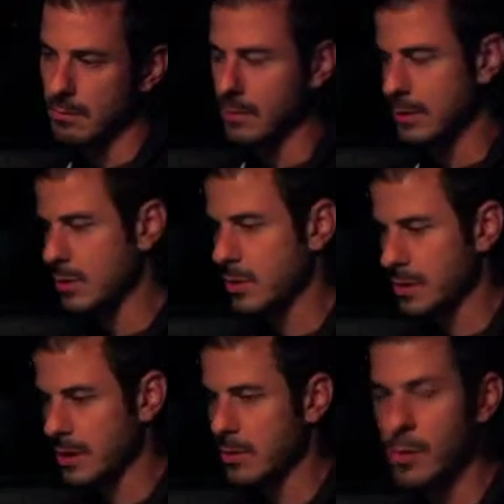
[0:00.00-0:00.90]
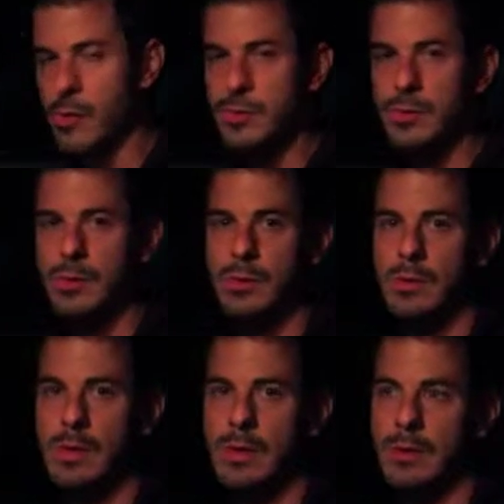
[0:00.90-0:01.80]
really starting to get emotional.
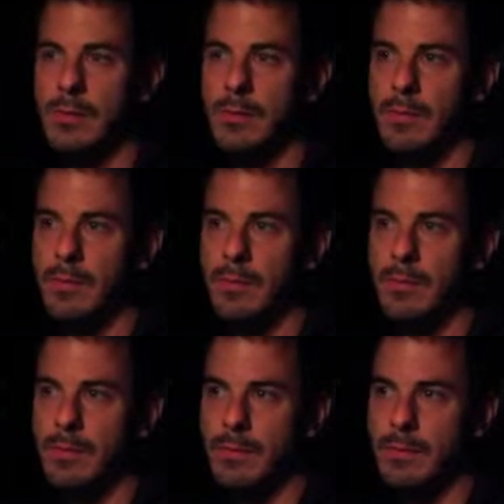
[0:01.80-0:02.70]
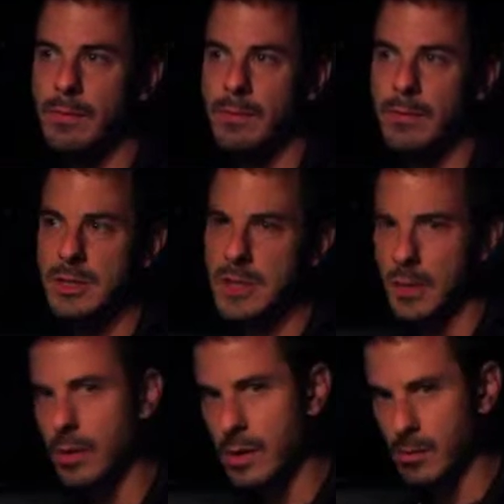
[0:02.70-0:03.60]
Uh, just
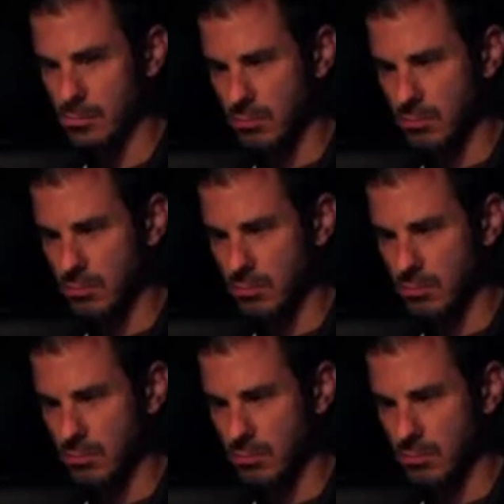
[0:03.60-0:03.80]
that we